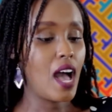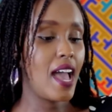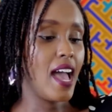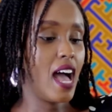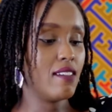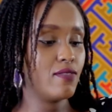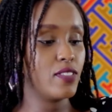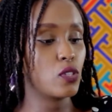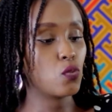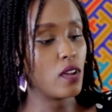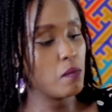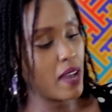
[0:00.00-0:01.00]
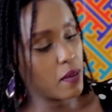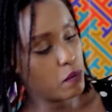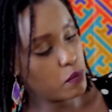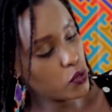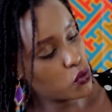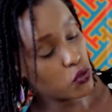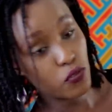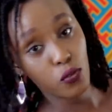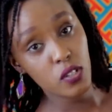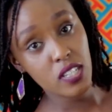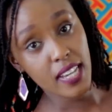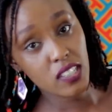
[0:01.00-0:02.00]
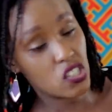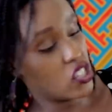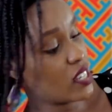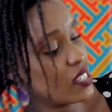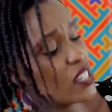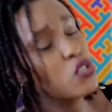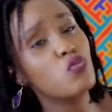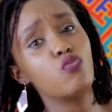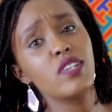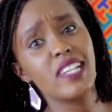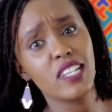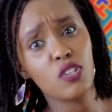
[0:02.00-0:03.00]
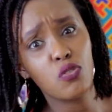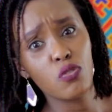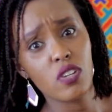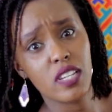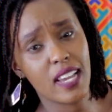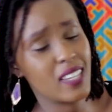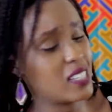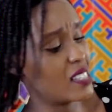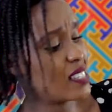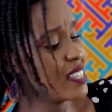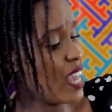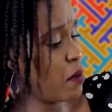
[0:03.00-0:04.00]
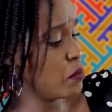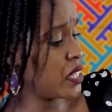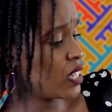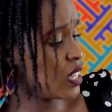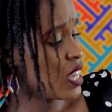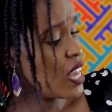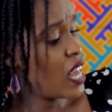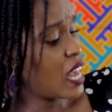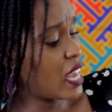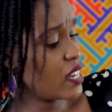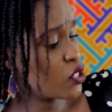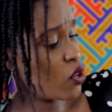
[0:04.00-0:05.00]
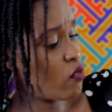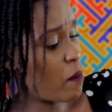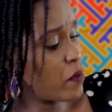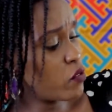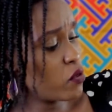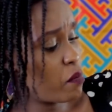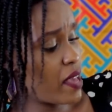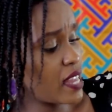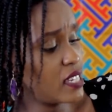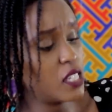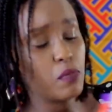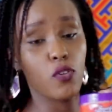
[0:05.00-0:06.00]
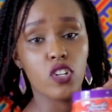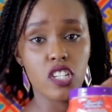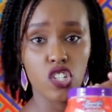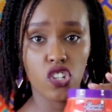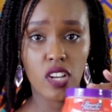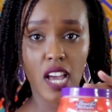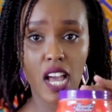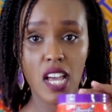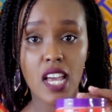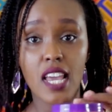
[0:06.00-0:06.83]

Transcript: I have this one by Beautiful Textures. It's really good, like it's yummy, and it's called Rapid Repair Deep Conditioner.